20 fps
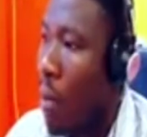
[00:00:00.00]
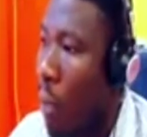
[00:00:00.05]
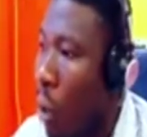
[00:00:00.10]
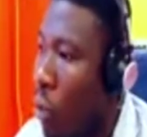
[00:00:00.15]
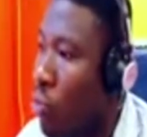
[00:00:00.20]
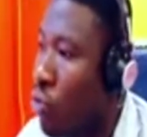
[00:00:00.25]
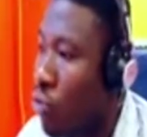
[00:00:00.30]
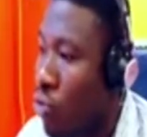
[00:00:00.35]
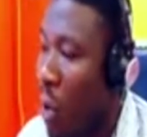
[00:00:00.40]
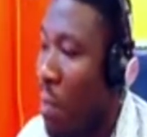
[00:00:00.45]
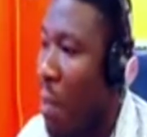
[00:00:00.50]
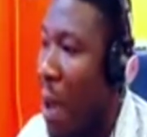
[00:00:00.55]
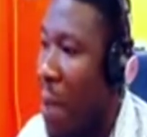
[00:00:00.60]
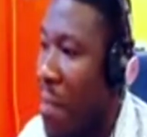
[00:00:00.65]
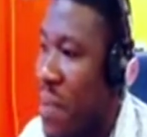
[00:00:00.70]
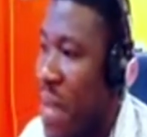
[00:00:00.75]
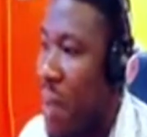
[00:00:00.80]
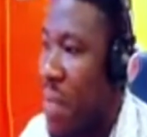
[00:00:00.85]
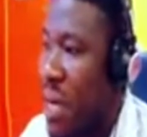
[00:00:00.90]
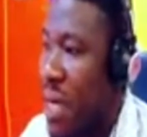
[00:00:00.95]
Moon shop
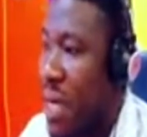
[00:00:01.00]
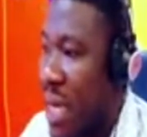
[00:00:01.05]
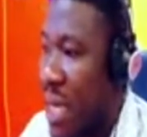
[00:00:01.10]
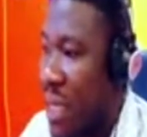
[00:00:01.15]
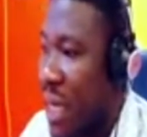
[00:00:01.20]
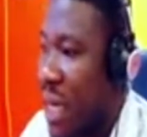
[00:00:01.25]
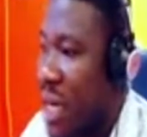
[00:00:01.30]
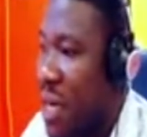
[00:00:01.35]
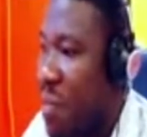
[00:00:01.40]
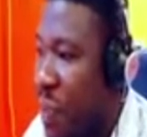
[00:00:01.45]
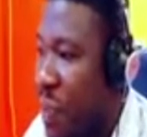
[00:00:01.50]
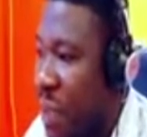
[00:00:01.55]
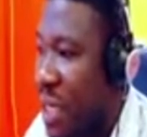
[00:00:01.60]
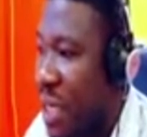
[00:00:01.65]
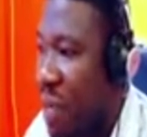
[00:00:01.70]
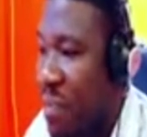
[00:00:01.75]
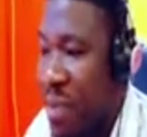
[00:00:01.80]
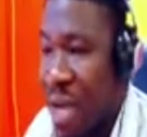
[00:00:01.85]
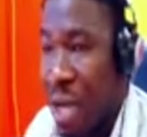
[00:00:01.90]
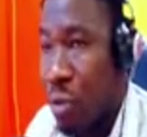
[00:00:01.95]
baby, I make a sandy
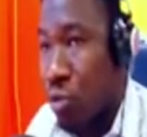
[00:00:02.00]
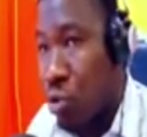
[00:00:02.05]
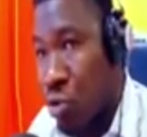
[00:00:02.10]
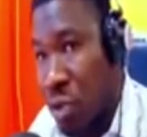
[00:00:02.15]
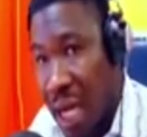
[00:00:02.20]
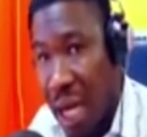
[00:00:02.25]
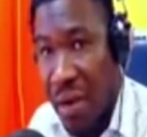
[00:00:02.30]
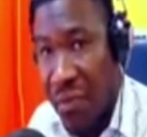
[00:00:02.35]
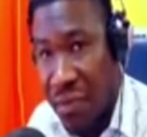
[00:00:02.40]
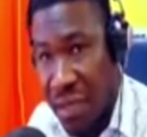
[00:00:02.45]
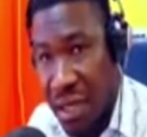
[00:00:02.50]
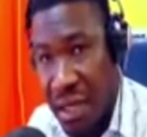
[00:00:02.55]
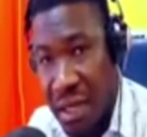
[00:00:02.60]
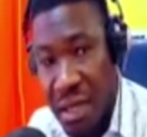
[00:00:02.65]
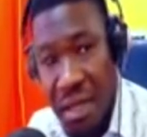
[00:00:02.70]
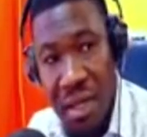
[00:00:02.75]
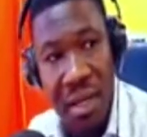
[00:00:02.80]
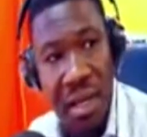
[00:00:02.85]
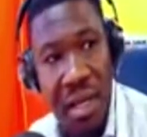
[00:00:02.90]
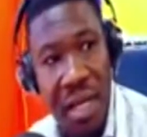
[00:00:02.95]
picture be at all left.
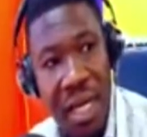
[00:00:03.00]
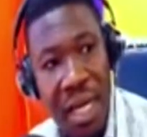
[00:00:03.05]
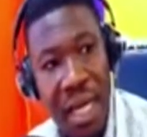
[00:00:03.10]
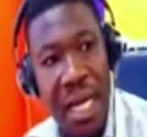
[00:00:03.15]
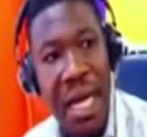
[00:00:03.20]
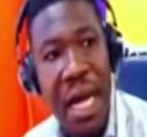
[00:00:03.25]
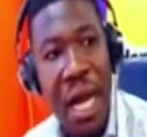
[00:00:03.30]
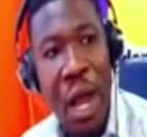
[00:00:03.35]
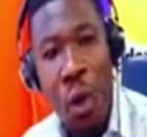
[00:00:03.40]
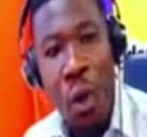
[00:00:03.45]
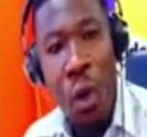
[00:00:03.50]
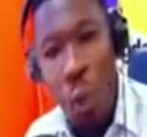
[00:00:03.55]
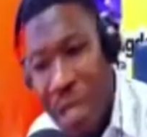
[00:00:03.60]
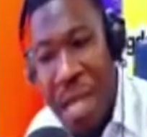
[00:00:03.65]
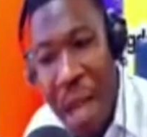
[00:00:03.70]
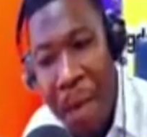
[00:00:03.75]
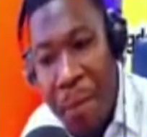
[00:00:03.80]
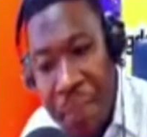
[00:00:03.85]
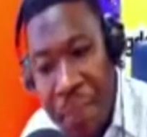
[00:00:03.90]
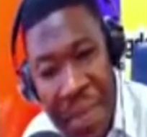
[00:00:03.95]

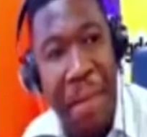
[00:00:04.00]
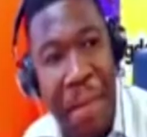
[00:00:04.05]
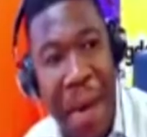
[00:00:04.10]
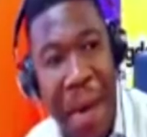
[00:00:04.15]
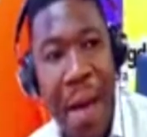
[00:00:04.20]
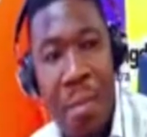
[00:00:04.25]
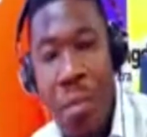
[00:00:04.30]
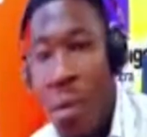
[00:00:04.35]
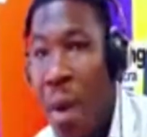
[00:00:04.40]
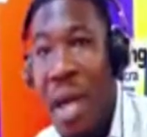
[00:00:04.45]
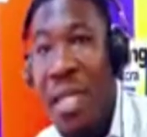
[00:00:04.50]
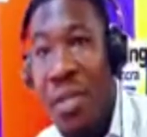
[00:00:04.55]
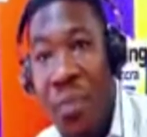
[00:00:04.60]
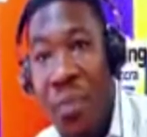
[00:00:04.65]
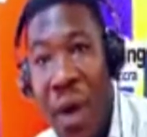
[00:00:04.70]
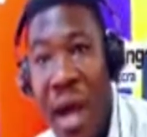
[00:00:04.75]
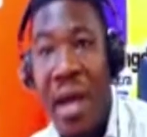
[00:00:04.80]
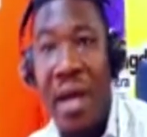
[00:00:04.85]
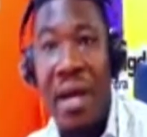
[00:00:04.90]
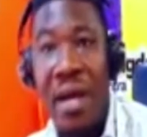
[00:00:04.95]
When you be a Bible, but
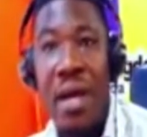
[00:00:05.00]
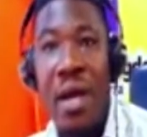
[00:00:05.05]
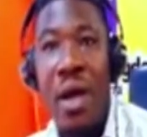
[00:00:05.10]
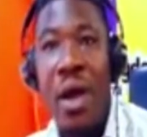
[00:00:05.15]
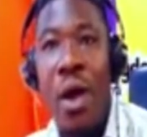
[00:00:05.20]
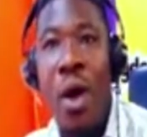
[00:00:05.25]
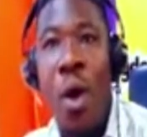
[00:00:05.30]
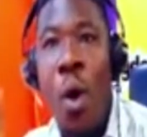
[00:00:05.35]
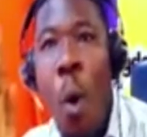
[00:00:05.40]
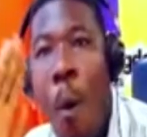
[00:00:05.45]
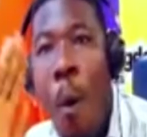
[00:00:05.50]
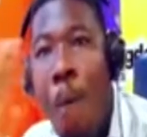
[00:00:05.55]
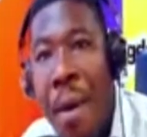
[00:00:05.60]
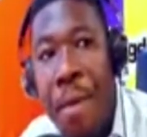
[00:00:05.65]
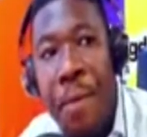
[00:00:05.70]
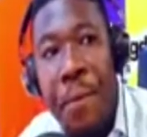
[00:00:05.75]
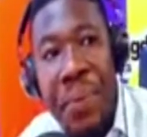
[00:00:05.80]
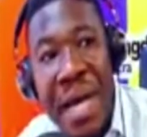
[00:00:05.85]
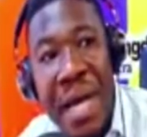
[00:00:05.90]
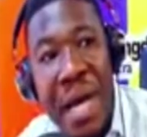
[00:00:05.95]
you wear, or
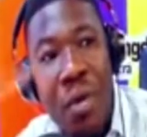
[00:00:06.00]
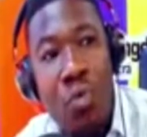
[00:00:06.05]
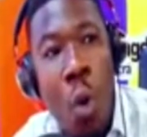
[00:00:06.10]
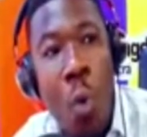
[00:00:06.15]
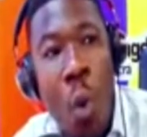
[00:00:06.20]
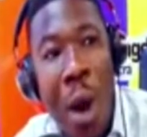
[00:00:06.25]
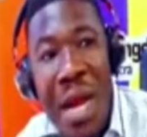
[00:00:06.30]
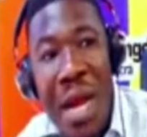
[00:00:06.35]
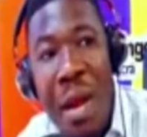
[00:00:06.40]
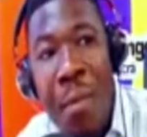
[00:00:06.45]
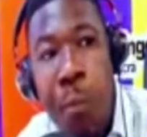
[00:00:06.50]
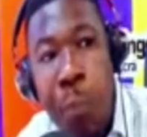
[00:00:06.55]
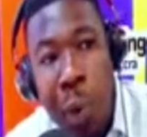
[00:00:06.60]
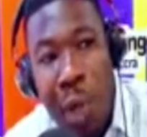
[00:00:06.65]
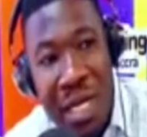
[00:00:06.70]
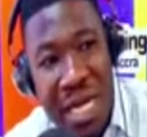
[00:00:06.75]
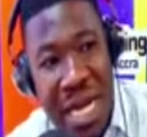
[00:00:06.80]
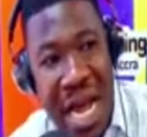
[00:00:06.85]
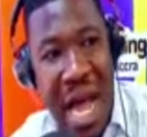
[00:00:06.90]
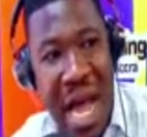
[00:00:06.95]
be no one
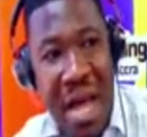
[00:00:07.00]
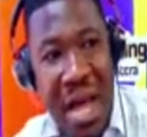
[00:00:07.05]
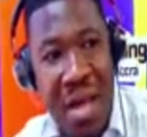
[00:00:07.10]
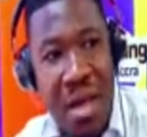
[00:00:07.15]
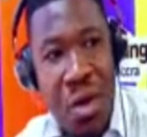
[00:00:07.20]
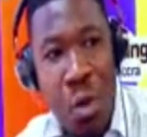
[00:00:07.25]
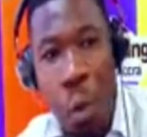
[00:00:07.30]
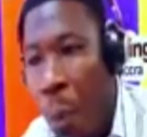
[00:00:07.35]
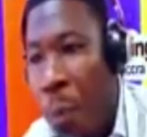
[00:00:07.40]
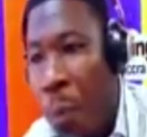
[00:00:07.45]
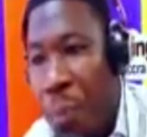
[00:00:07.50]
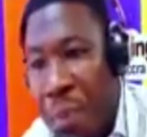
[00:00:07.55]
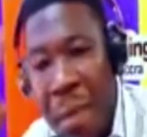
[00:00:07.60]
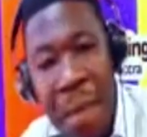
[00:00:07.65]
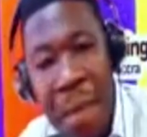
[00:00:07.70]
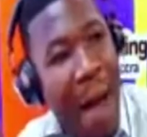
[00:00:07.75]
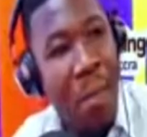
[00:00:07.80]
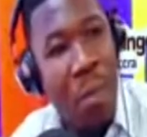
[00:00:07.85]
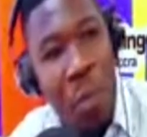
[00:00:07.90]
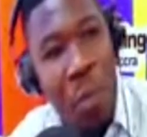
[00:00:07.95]
bonnier, who be a
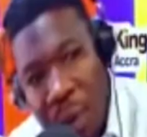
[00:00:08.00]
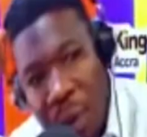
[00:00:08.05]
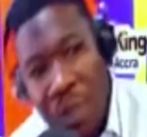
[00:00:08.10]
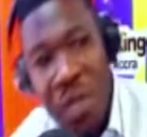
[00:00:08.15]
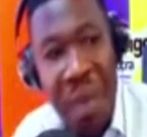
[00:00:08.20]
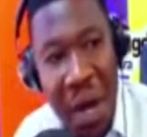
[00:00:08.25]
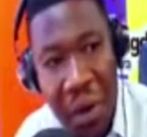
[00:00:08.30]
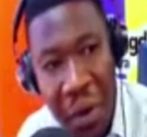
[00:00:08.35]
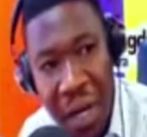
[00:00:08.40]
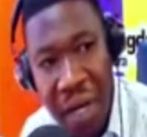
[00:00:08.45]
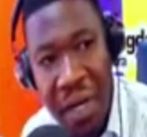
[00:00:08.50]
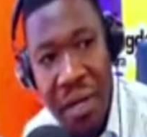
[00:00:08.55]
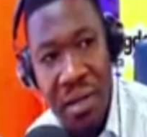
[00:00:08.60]
Bible movie to my head.